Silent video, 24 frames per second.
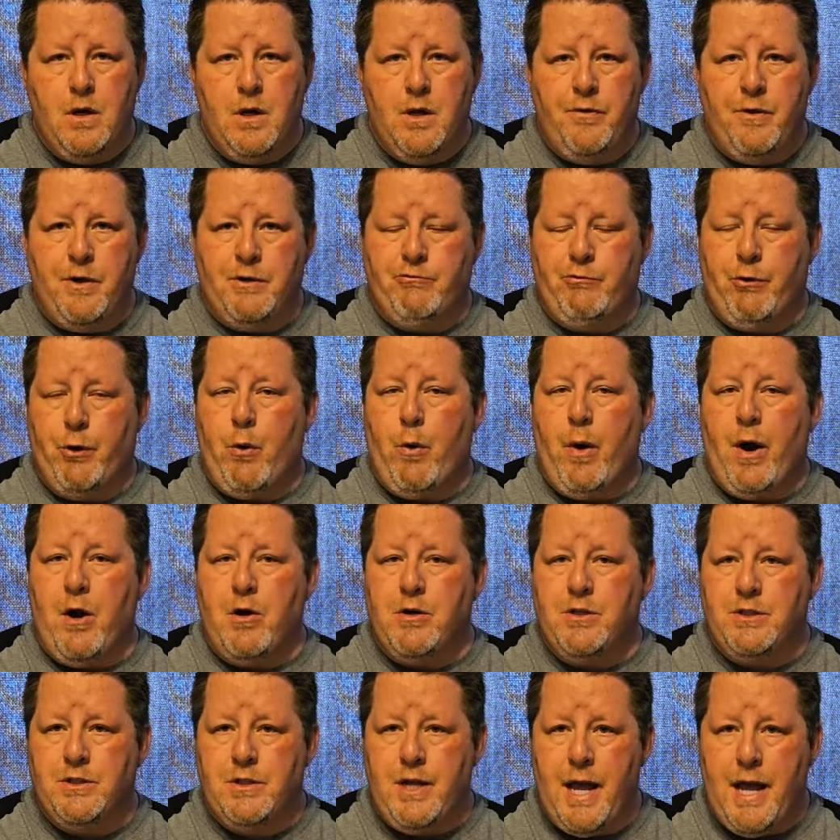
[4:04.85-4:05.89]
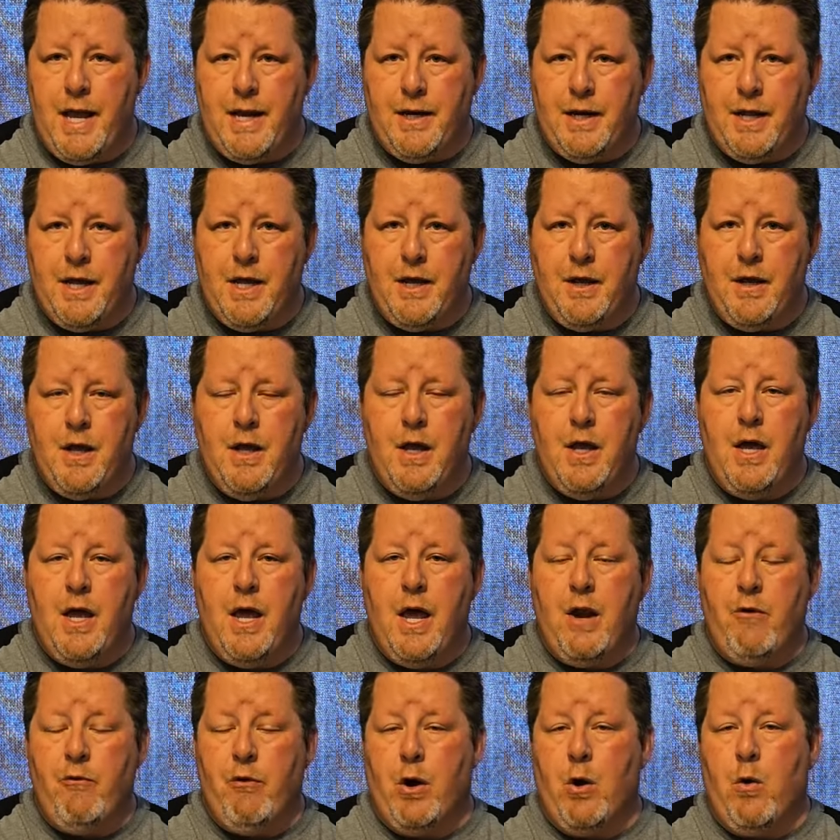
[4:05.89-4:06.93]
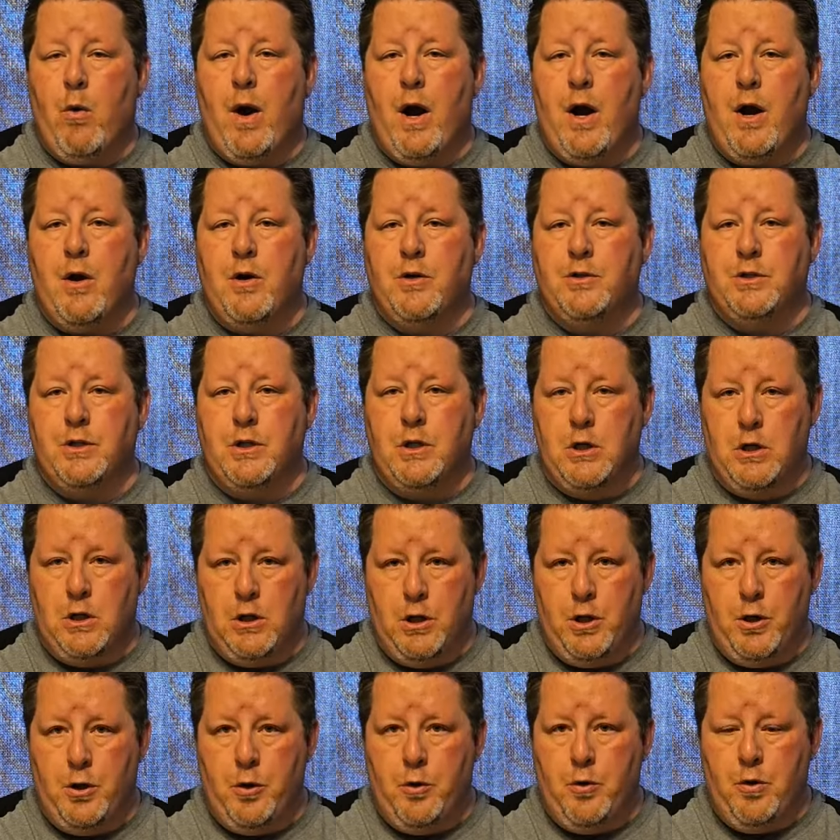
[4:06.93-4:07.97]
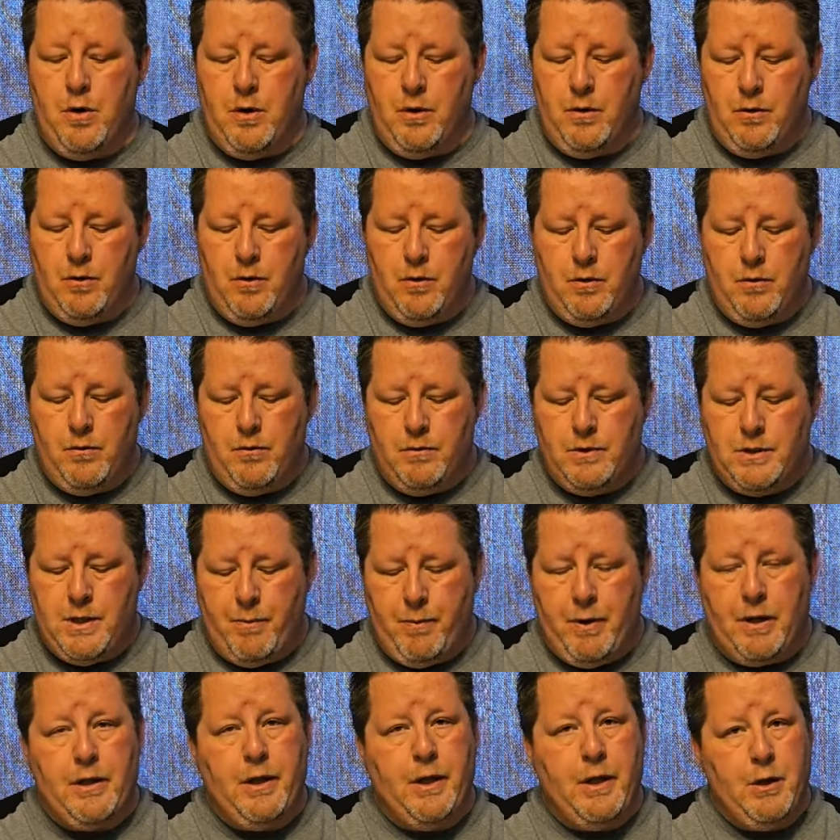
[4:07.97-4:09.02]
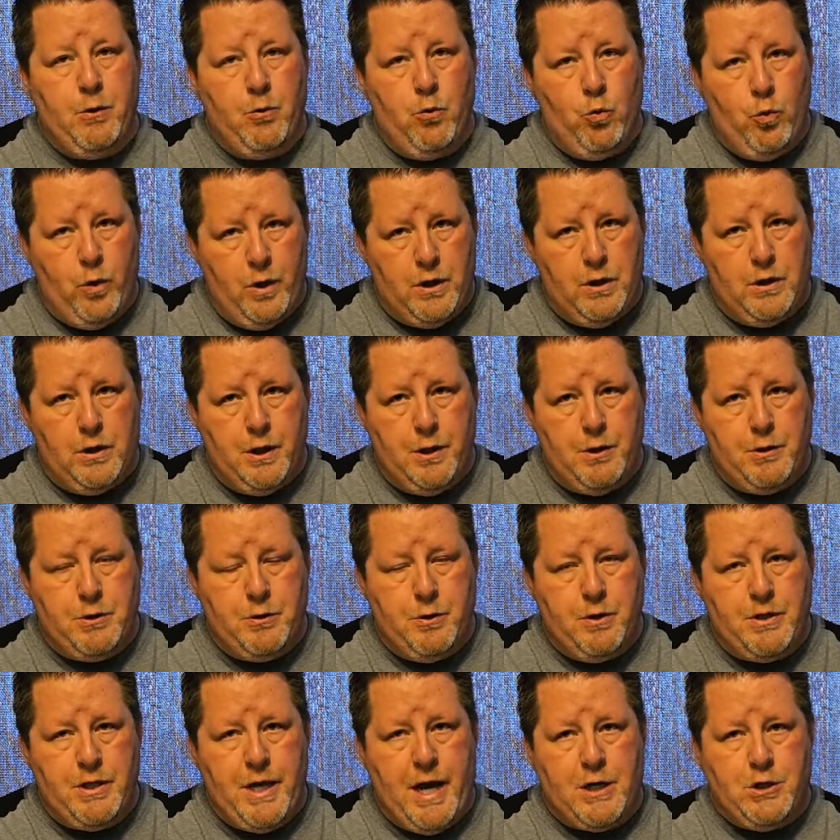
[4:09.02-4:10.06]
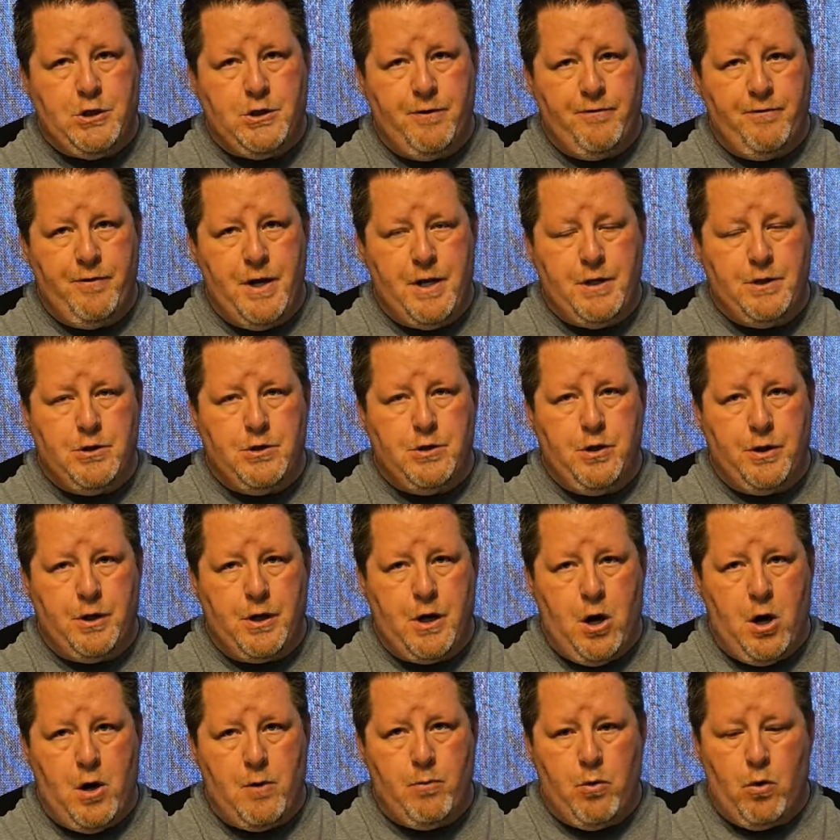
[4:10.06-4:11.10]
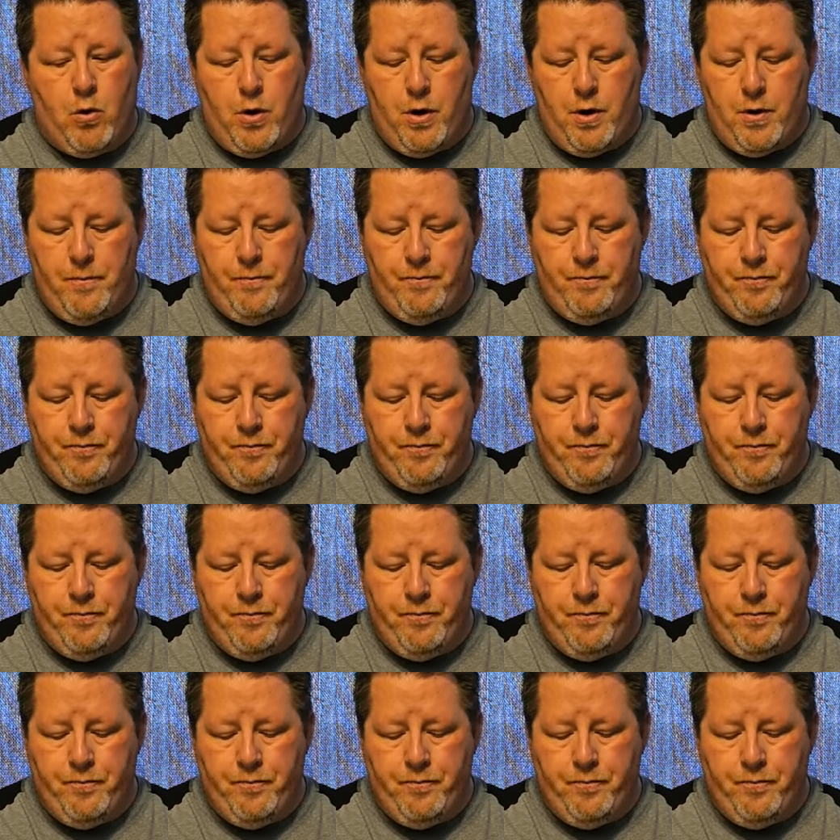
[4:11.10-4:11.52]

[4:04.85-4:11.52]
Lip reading: This requires sanding and requires glue, typically wood glue, to attach the fins to the cardboard.